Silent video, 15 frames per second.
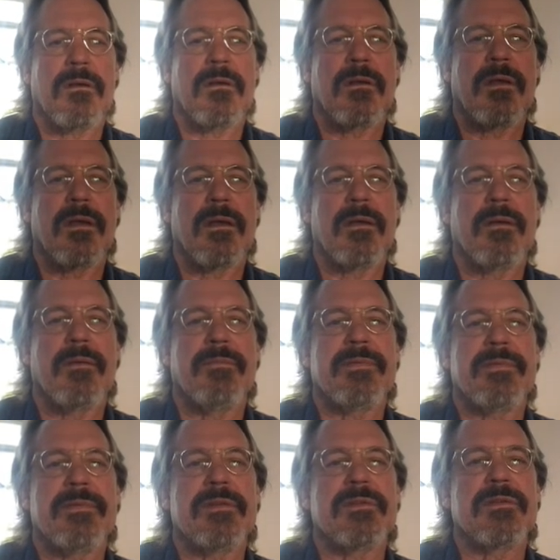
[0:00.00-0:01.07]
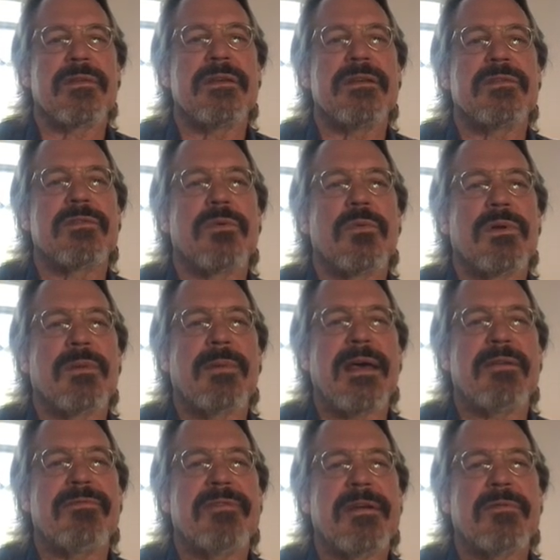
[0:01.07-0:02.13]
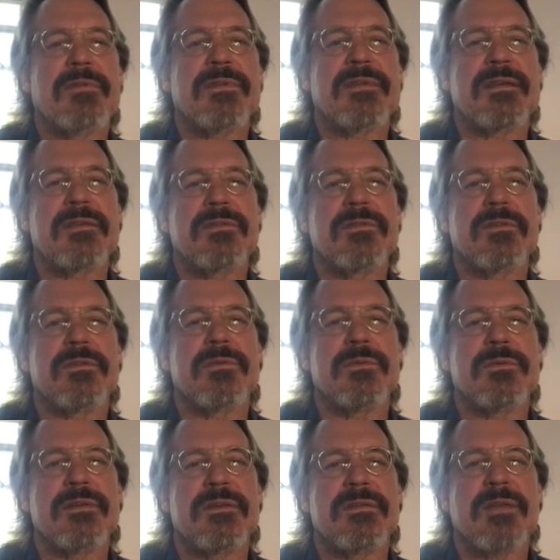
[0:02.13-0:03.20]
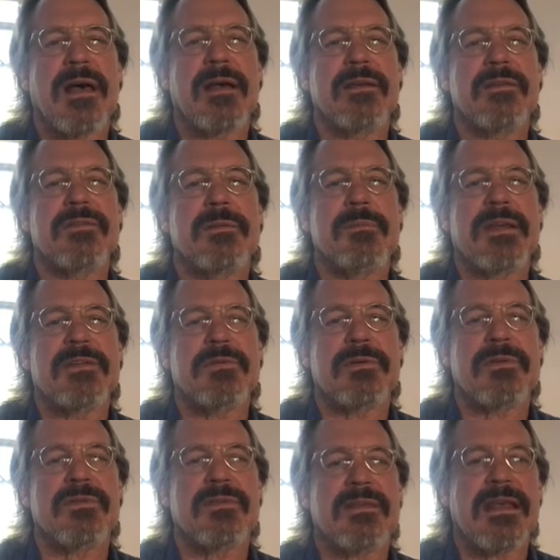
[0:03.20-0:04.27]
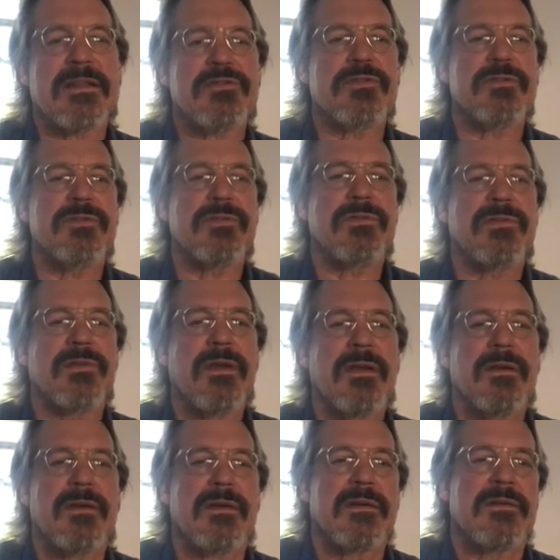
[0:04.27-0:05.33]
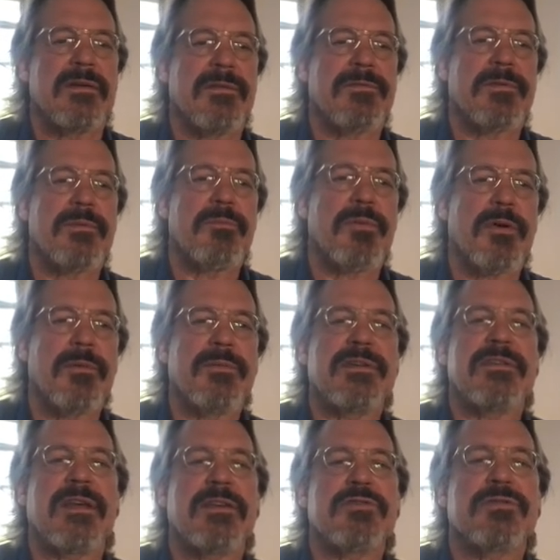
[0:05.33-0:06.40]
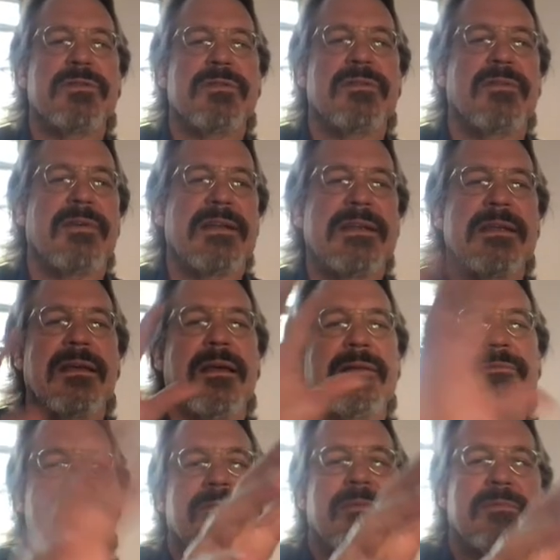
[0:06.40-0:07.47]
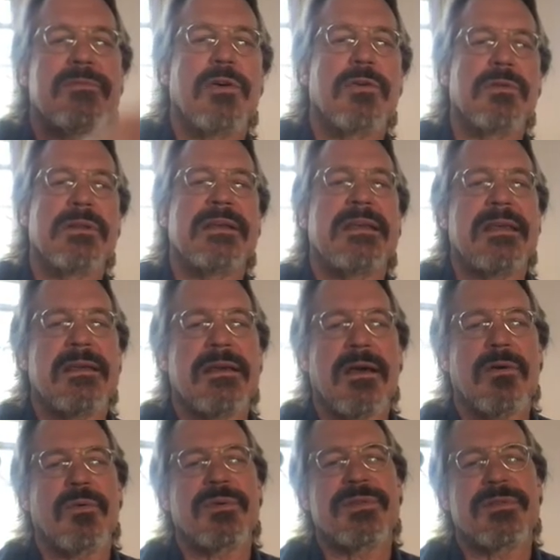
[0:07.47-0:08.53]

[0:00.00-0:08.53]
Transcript: um, this leads to one of my favorite things to do, these isometric sketches, different permutations of idea. I totally geek out with